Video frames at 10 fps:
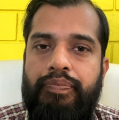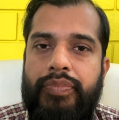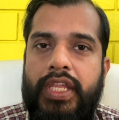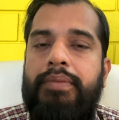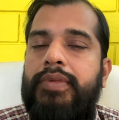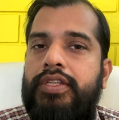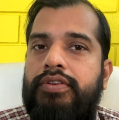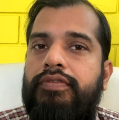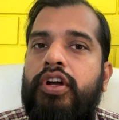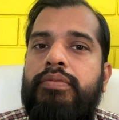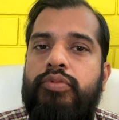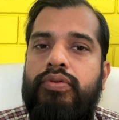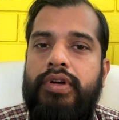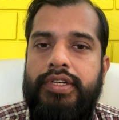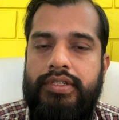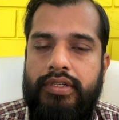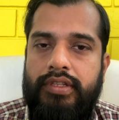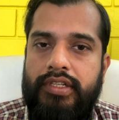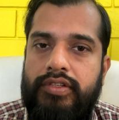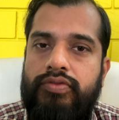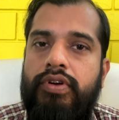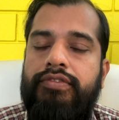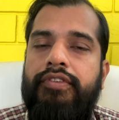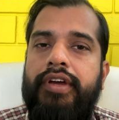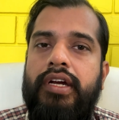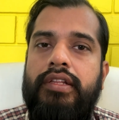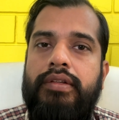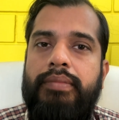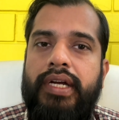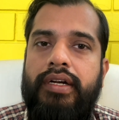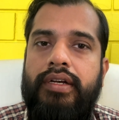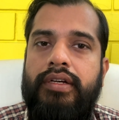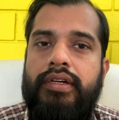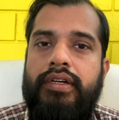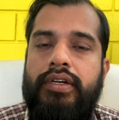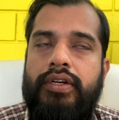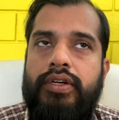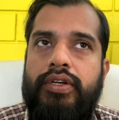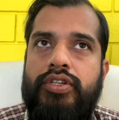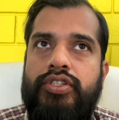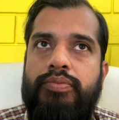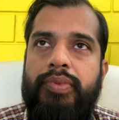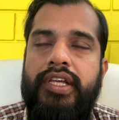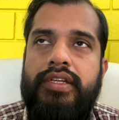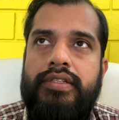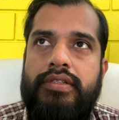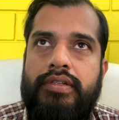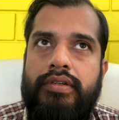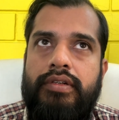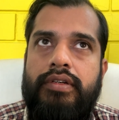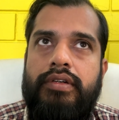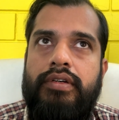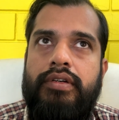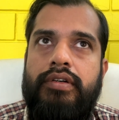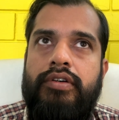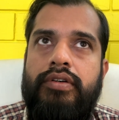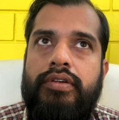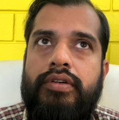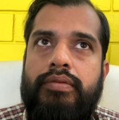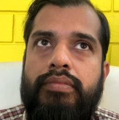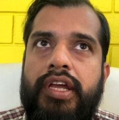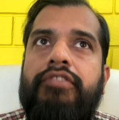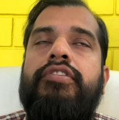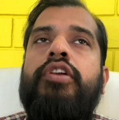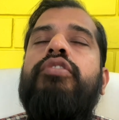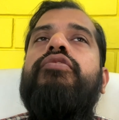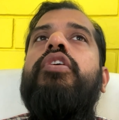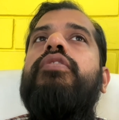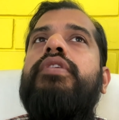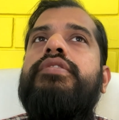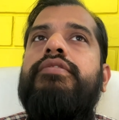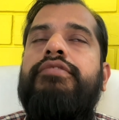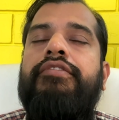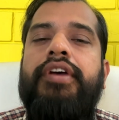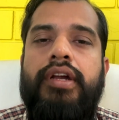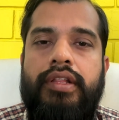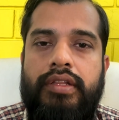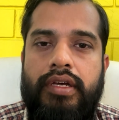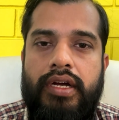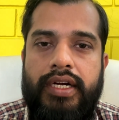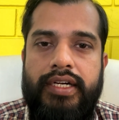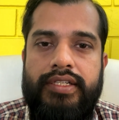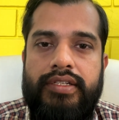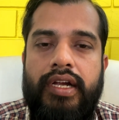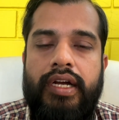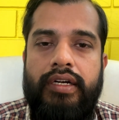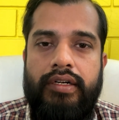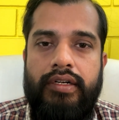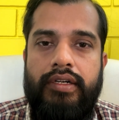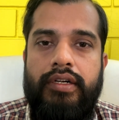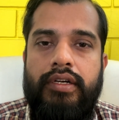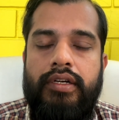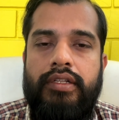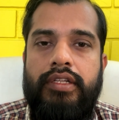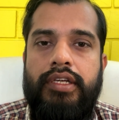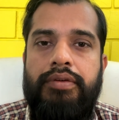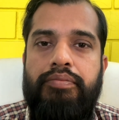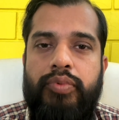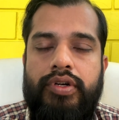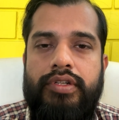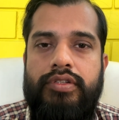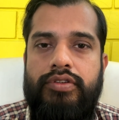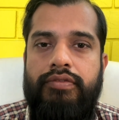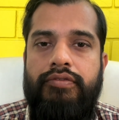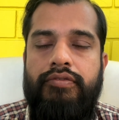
that means you have not progressed. This is what Vivekananda meant. So, please, my fellow followers of Vivekananda, understand the importance of